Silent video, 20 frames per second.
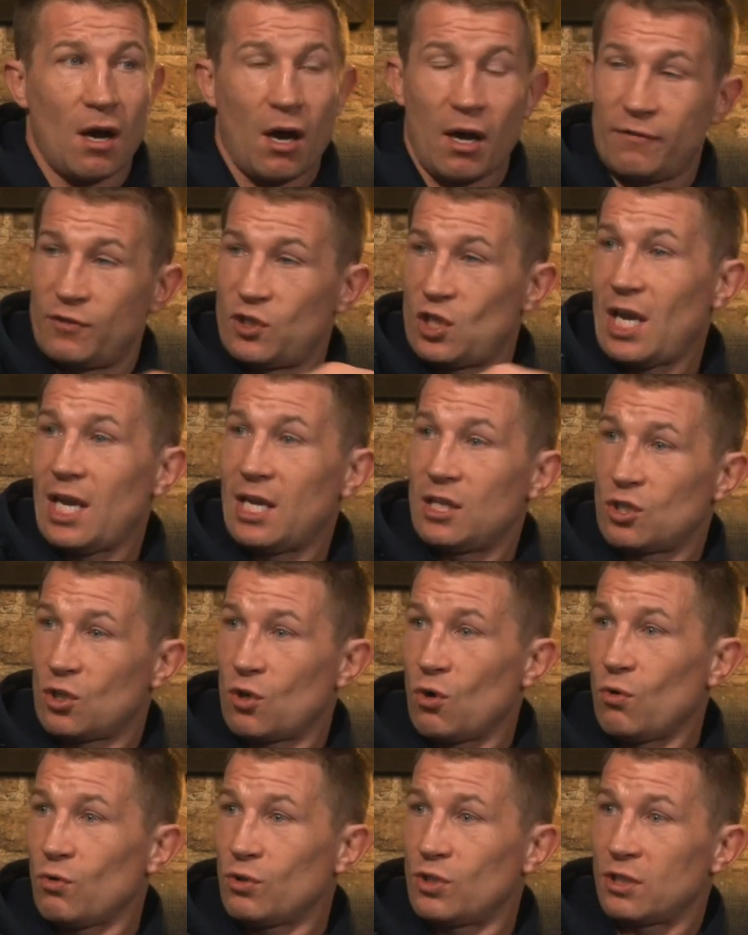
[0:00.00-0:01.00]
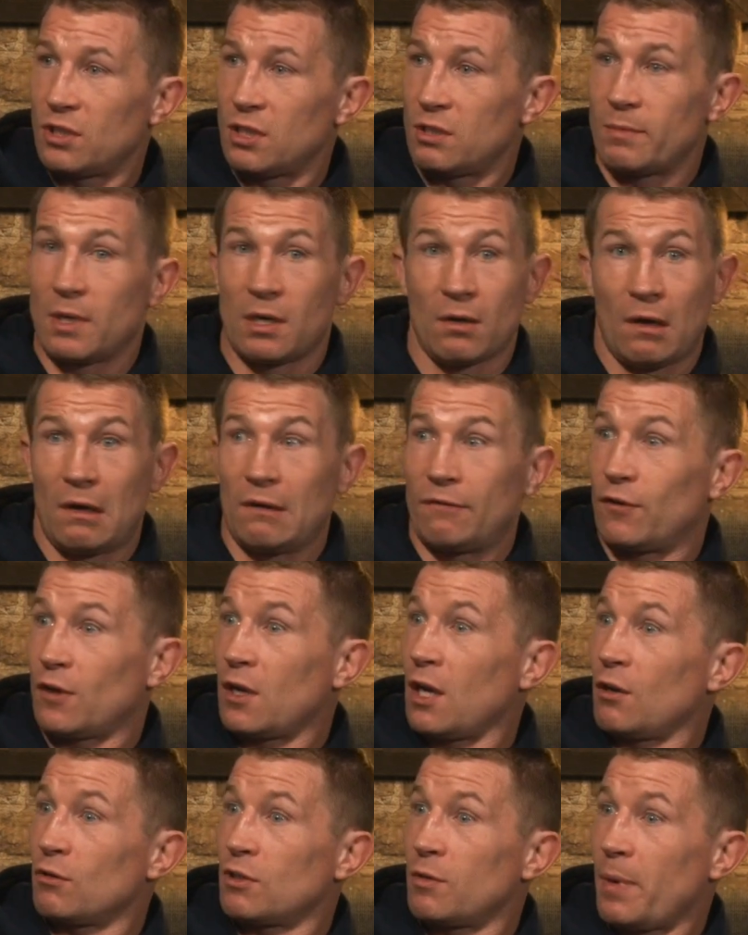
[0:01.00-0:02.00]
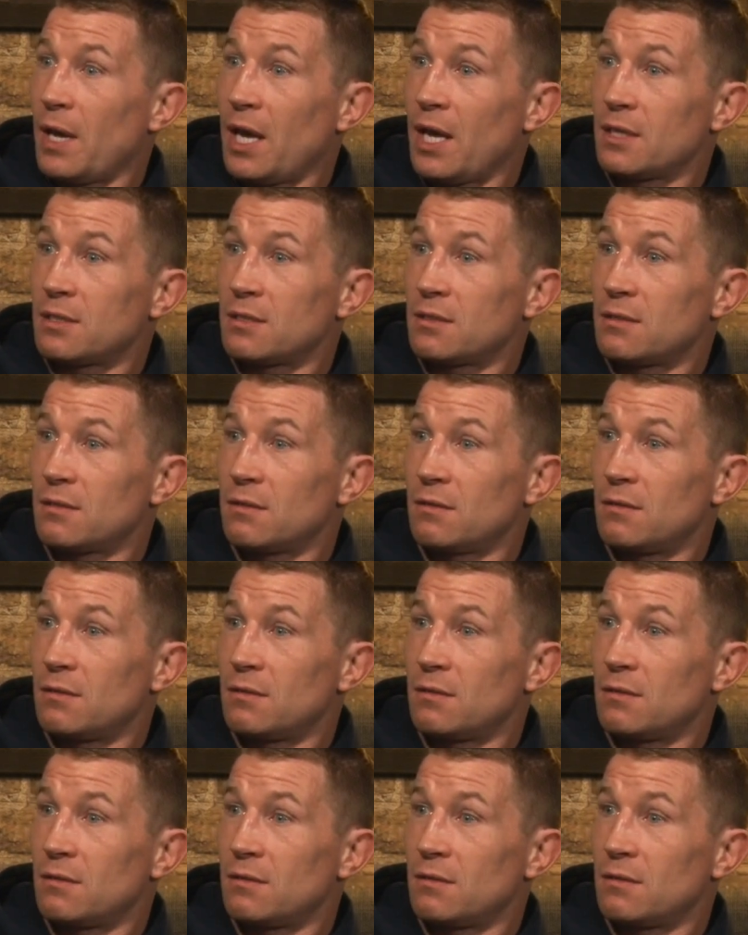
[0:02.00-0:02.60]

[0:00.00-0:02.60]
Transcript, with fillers: I've changed coaches. I mean, I forgot how to pass.